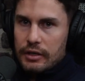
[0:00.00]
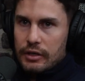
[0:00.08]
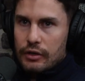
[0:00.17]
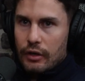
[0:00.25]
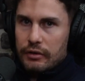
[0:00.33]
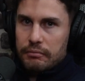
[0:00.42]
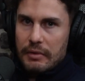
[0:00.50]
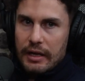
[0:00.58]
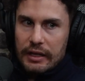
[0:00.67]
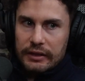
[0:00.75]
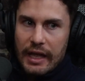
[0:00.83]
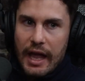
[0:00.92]
you know,
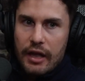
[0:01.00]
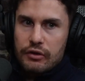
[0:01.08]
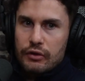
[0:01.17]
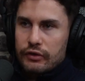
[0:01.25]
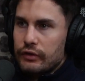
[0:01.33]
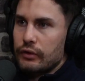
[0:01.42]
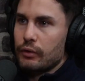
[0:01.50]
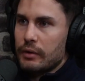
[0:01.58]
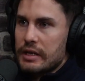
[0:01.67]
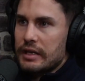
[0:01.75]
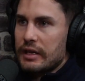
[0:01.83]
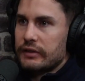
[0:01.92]
allow you to do what
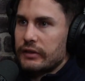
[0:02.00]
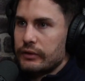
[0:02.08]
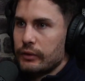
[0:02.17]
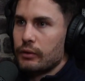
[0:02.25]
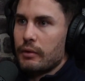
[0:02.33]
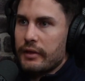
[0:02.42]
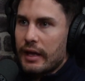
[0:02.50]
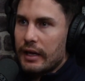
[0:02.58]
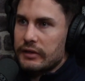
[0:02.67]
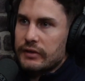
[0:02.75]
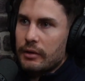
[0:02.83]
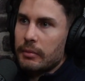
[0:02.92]
you need to do
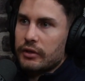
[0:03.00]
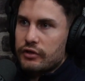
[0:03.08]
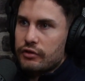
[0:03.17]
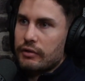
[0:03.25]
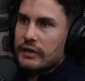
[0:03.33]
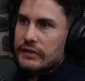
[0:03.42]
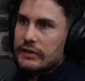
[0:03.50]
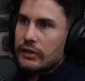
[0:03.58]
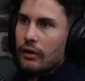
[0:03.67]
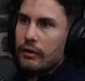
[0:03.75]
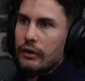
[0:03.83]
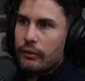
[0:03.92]
without so much stress
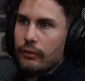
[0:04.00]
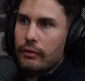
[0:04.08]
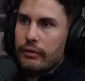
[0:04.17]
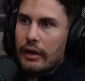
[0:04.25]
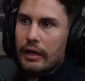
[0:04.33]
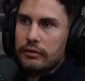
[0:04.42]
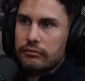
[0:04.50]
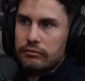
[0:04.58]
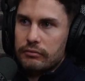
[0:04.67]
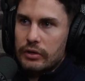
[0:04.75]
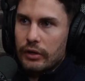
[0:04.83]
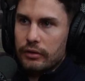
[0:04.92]
going through that,
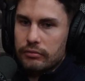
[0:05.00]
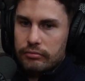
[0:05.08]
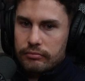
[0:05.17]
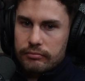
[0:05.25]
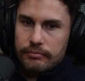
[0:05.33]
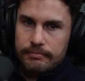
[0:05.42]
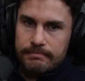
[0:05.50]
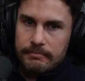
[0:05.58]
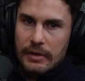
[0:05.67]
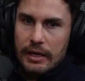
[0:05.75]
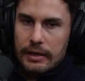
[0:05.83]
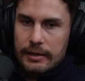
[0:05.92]
you
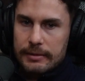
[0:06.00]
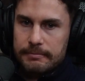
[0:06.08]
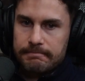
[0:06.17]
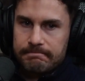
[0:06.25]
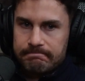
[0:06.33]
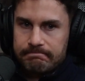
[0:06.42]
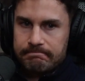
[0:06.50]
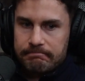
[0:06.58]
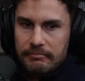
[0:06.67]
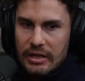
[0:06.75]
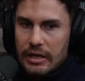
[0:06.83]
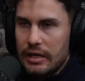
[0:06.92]
know,
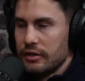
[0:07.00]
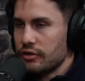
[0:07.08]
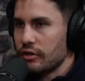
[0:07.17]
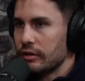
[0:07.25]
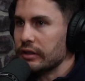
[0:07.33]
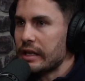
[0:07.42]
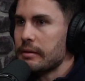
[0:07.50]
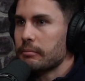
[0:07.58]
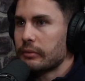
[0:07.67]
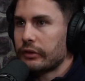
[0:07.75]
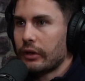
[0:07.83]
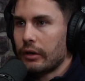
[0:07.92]
injured limb.
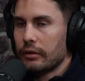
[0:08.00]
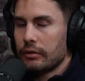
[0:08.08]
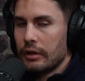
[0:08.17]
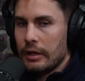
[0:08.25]
So,